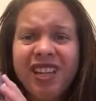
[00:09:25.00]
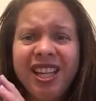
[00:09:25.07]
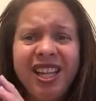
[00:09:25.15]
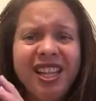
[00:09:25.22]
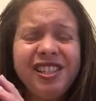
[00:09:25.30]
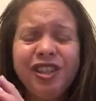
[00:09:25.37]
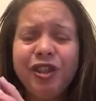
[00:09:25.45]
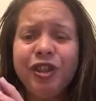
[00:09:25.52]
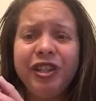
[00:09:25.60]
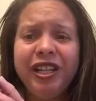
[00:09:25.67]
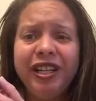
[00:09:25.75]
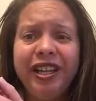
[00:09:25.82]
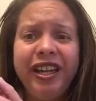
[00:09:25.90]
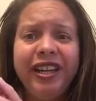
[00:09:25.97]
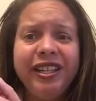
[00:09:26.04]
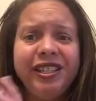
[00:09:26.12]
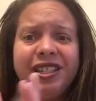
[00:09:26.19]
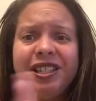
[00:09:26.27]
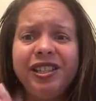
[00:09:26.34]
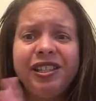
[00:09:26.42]
less than 30
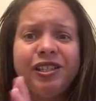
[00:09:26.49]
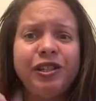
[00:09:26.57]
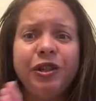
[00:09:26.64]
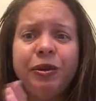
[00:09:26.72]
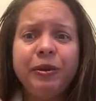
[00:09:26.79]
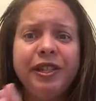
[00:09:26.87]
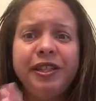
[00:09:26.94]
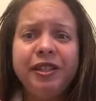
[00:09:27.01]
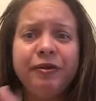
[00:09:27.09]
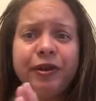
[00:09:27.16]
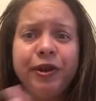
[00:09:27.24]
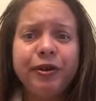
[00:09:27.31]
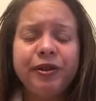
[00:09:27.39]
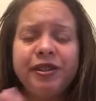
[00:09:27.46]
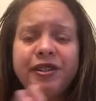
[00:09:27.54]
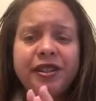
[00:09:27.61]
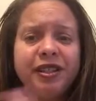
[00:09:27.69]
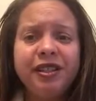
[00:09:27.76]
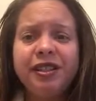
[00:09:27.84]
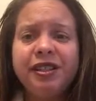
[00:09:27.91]
days. This is too easy,
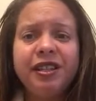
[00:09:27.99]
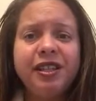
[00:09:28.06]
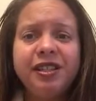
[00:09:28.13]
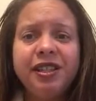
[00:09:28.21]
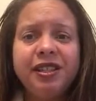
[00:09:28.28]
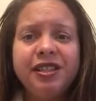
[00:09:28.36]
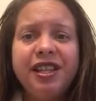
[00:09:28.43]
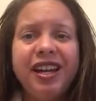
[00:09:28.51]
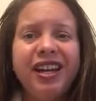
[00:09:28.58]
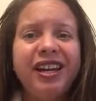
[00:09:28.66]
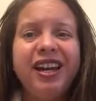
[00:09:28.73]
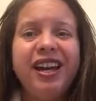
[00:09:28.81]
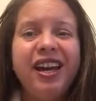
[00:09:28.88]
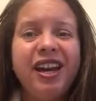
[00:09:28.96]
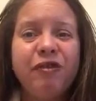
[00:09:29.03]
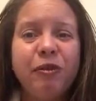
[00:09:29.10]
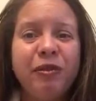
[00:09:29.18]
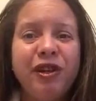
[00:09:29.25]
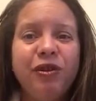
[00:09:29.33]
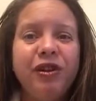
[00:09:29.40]
folks. This is the easiest diet I
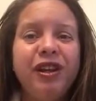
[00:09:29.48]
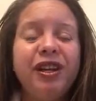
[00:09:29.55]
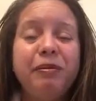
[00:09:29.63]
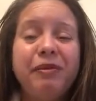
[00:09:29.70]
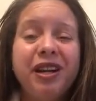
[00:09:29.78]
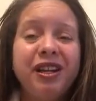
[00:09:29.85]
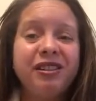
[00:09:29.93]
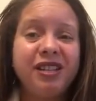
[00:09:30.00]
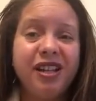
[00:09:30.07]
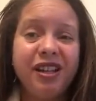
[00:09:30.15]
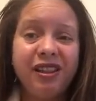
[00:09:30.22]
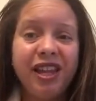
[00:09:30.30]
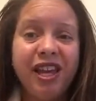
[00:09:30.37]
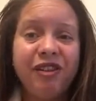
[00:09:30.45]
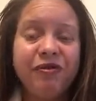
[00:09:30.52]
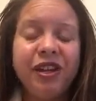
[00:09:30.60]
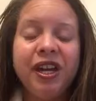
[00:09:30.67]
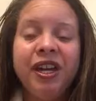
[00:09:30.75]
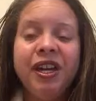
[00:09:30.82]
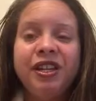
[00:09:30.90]
ever been on in my entire life.
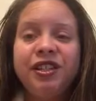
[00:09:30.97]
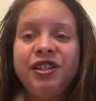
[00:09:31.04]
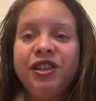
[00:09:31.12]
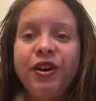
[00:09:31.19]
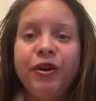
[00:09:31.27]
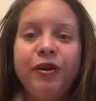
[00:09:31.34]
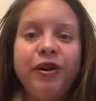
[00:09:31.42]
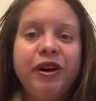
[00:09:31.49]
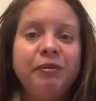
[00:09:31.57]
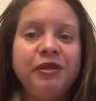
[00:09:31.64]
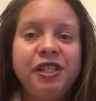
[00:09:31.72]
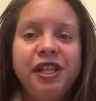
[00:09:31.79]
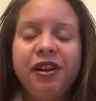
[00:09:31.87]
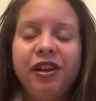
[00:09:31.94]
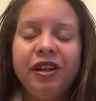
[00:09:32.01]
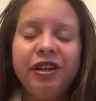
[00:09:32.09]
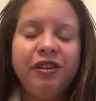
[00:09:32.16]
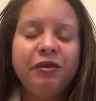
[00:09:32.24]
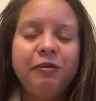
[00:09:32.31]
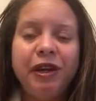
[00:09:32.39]
So um, share
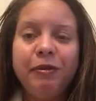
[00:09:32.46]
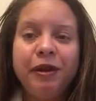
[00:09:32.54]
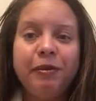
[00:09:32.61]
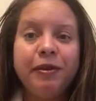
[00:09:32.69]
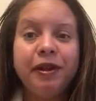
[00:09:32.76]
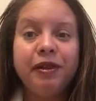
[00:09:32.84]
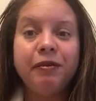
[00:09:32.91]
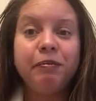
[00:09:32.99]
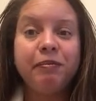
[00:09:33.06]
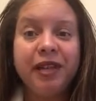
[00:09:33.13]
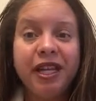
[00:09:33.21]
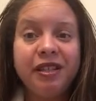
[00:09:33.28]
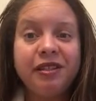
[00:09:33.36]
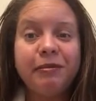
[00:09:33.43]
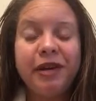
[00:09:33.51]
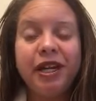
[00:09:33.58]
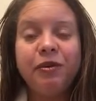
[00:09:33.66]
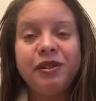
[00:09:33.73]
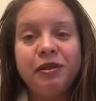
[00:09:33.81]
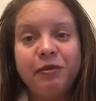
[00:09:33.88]
it. You might be able to bless
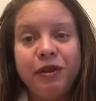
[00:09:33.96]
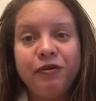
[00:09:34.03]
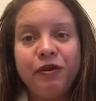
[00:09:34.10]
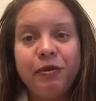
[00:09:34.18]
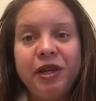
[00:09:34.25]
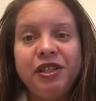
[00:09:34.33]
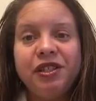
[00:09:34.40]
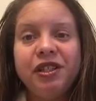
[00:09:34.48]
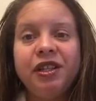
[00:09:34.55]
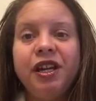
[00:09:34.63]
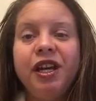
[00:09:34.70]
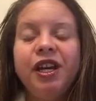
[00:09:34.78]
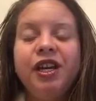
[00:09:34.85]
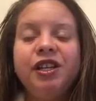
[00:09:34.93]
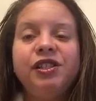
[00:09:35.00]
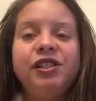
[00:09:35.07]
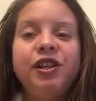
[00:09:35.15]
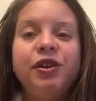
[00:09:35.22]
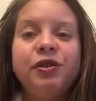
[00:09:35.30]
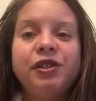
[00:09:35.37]
somebody with some information.
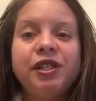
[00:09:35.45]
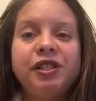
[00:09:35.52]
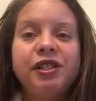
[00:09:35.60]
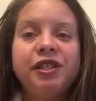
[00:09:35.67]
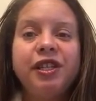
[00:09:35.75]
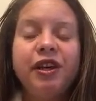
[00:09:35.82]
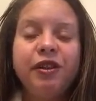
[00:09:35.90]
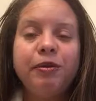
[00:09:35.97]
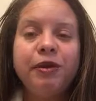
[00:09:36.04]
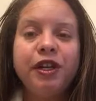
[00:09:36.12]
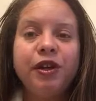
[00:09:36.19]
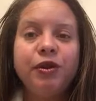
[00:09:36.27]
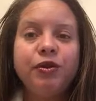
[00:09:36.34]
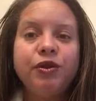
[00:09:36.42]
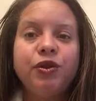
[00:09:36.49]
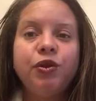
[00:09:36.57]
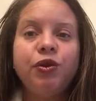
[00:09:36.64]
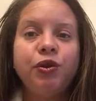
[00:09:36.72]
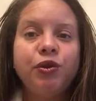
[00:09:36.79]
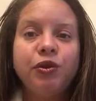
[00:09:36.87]
So just tell them to go
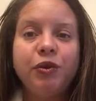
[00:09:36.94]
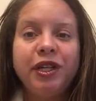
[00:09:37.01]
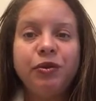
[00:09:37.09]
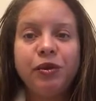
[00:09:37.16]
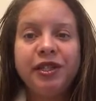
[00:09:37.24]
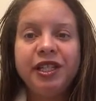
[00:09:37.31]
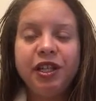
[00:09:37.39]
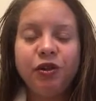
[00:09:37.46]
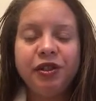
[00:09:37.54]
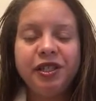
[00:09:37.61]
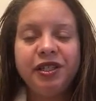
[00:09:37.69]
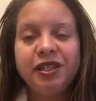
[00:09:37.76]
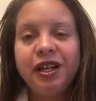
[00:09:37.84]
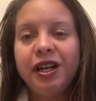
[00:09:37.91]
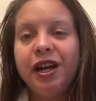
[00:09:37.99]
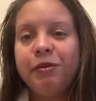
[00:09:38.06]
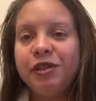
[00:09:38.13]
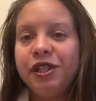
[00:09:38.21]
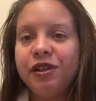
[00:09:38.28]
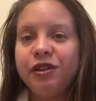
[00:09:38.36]
to
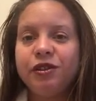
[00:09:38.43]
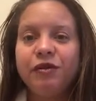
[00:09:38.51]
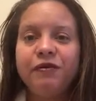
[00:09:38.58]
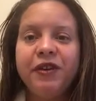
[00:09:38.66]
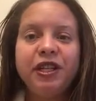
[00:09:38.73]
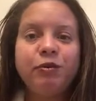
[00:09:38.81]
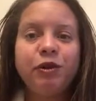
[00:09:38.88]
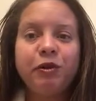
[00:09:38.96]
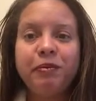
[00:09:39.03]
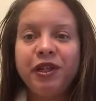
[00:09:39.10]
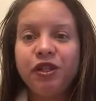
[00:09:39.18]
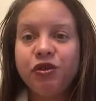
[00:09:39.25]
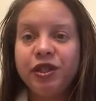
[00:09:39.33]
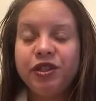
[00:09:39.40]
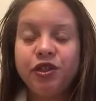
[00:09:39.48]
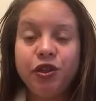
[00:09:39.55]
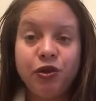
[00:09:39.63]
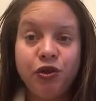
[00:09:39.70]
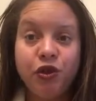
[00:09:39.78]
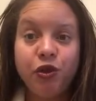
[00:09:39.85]
loseweightwithtanyaortiz.com. Share this on Facebook, Pinterest,
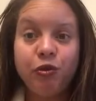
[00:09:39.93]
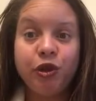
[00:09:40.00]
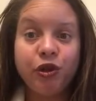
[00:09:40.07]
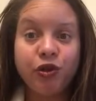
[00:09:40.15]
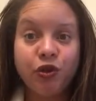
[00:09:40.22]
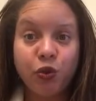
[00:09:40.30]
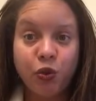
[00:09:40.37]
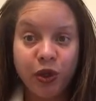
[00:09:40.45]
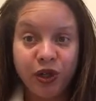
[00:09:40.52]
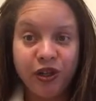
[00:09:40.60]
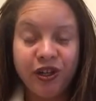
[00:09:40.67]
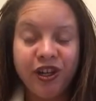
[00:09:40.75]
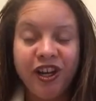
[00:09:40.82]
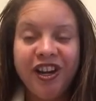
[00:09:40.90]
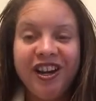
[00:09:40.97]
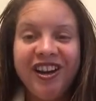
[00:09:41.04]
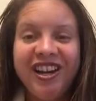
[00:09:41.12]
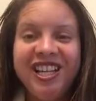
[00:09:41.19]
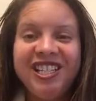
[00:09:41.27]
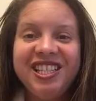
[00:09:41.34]
YouTube, or Twitter.
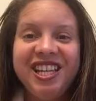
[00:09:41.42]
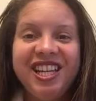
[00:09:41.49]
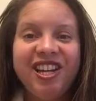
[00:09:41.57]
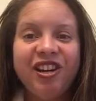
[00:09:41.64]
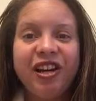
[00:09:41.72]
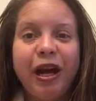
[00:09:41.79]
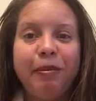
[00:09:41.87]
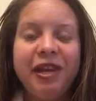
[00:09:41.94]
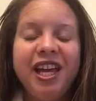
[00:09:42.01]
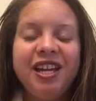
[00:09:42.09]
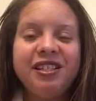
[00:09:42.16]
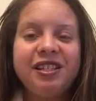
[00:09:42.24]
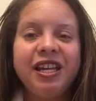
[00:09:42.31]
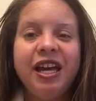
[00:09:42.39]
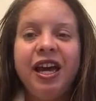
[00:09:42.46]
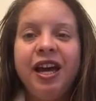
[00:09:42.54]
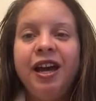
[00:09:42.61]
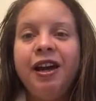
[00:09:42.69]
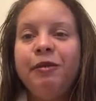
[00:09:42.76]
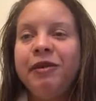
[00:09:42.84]
All right, take care. God bless.
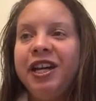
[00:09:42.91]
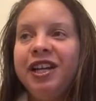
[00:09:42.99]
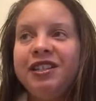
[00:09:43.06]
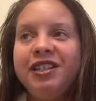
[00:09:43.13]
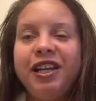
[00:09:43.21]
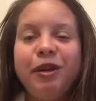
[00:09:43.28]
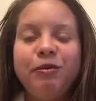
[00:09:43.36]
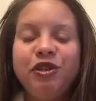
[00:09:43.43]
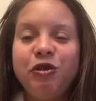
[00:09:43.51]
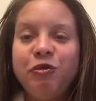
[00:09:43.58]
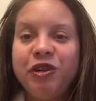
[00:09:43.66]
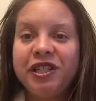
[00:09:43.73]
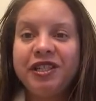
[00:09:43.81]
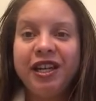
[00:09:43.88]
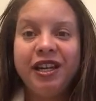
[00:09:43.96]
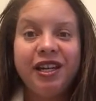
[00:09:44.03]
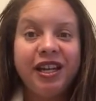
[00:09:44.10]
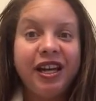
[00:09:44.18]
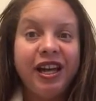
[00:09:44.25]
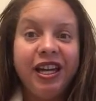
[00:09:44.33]
Um, like I say, I'm super
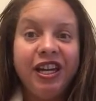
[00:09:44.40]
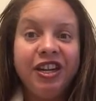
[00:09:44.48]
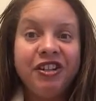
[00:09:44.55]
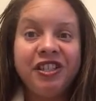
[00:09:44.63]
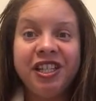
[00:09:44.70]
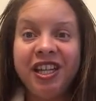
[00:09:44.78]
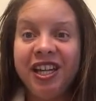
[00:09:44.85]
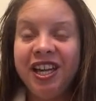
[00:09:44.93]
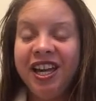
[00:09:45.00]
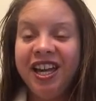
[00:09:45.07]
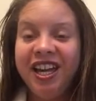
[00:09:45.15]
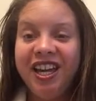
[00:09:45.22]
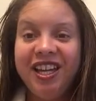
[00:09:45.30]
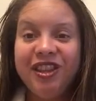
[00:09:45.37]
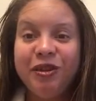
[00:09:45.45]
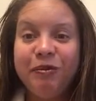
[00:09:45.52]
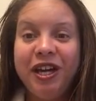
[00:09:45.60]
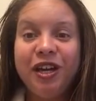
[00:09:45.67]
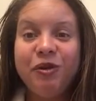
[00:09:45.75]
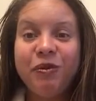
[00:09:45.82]
excited. I got energy and the
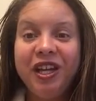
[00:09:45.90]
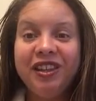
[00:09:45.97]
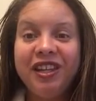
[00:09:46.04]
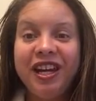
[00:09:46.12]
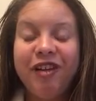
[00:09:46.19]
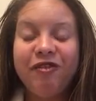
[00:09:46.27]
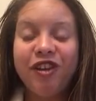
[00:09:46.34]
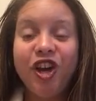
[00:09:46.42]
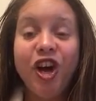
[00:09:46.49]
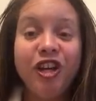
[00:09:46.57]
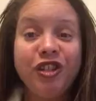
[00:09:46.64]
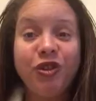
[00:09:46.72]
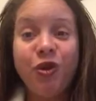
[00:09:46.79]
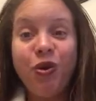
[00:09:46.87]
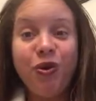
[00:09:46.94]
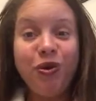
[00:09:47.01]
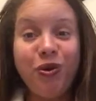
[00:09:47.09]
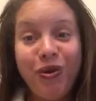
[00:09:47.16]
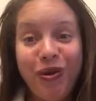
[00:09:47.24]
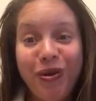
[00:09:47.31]
amount of weight that I've lost.
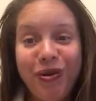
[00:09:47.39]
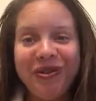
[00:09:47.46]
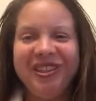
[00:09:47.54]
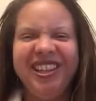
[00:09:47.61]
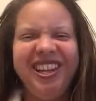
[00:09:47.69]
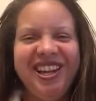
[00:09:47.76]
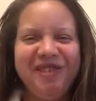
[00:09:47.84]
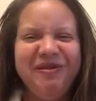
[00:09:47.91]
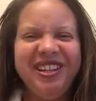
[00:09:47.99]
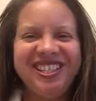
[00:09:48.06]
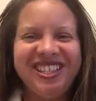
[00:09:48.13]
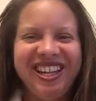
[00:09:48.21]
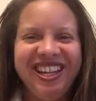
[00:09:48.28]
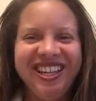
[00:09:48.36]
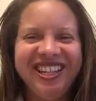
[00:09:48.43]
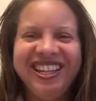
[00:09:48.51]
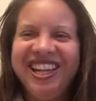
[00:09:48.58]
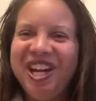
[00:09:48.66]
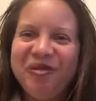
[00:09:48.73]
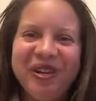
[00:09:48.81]
Hoo-hoo! Yeah, I'm
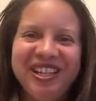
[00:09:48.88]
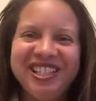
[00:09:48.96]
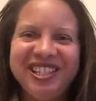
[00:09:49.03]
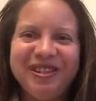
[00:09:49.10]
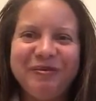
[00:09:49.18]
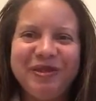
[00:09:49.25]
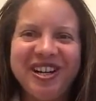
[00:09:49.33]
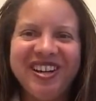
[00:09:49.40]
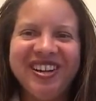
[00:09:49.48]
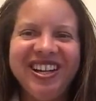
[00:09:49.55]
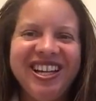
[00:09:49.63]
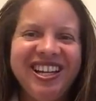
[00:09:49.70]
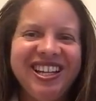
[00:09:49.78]
excited. Can't wait till tomorrow.